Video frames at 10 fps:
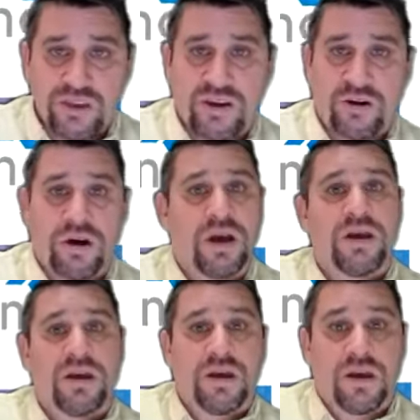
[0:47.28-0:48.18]
So
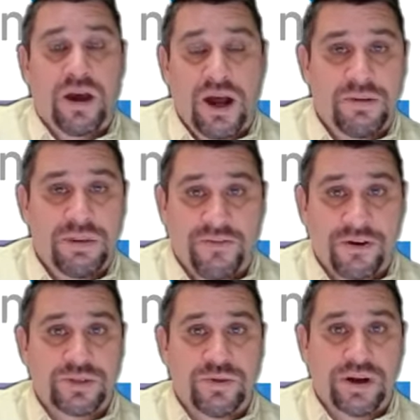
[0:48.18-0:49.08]
um, the
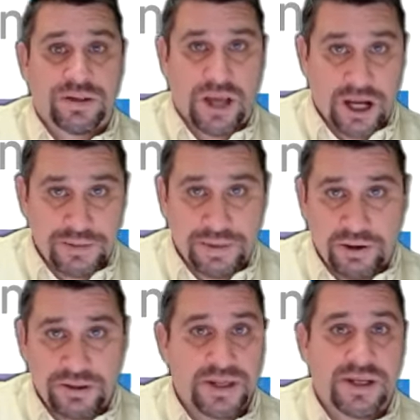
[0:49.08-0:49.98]
first one I'll talk
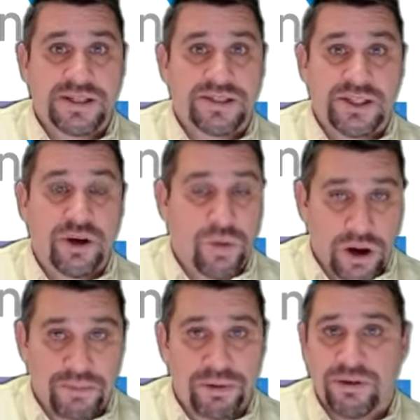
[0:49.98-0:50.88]
about is the
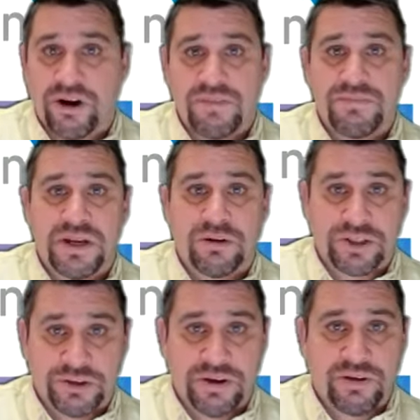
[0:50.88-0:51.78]
AWAIR program.
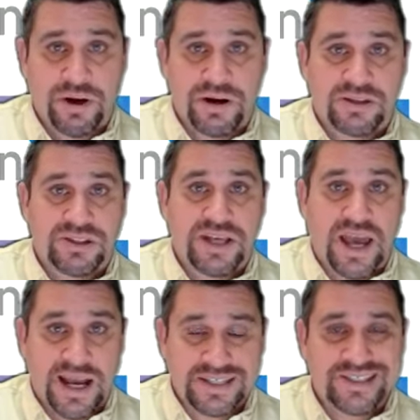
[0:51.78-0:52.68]
MNOSHA requires the
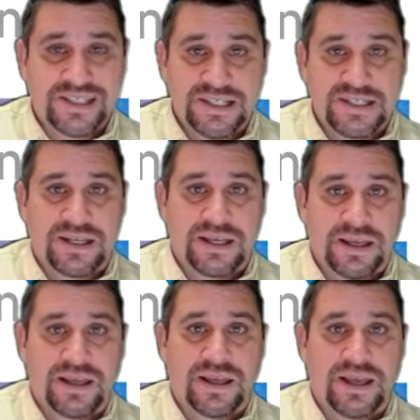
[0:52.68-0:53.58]
accident,
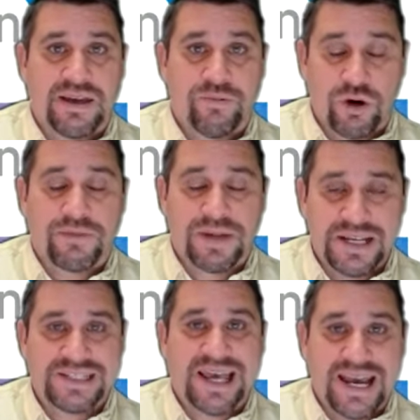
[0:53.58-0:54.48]
a
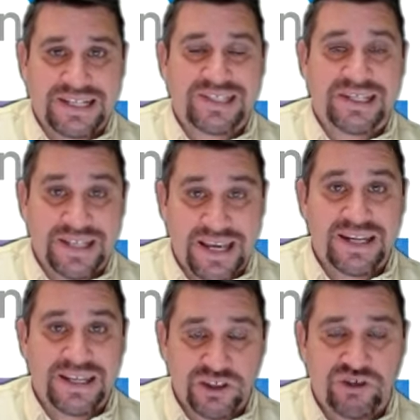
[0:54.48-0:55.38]
workplace accident
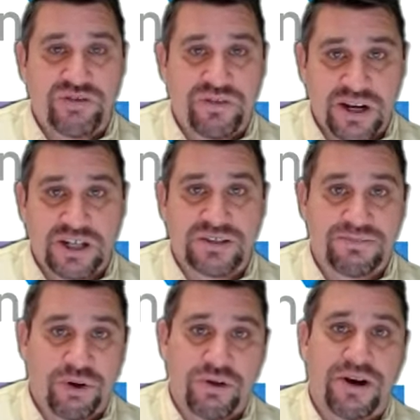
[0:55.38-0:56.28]
and injury
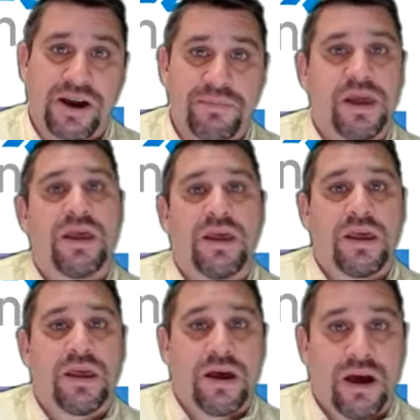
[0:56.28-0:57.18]
reduction program.
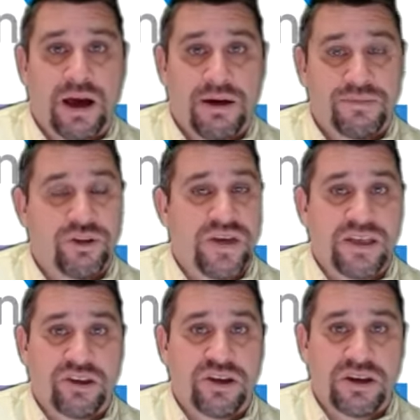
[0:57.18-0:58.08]
Um, so
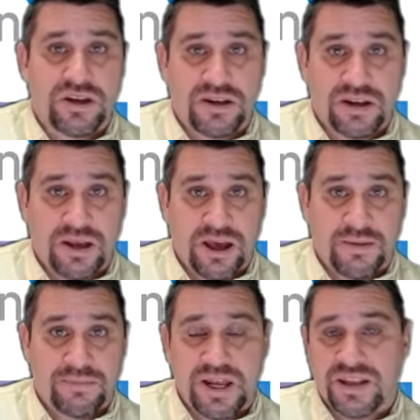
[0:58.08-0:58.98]
that's going to
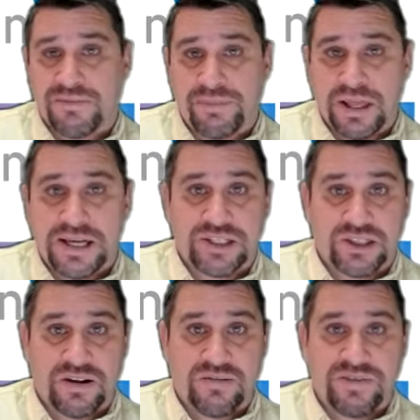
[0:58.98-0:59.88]
um, take the
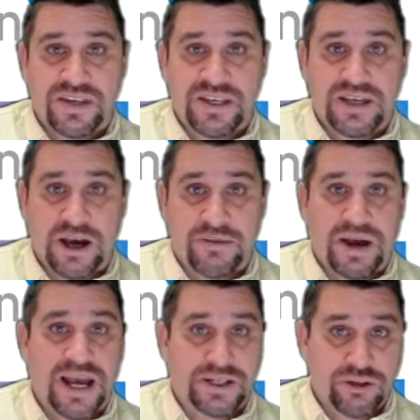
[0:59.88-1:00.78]
place of the um,
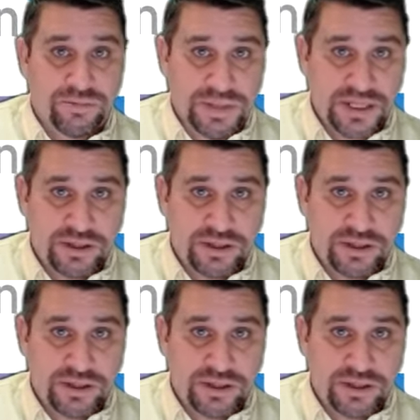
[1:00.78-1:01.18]
I two P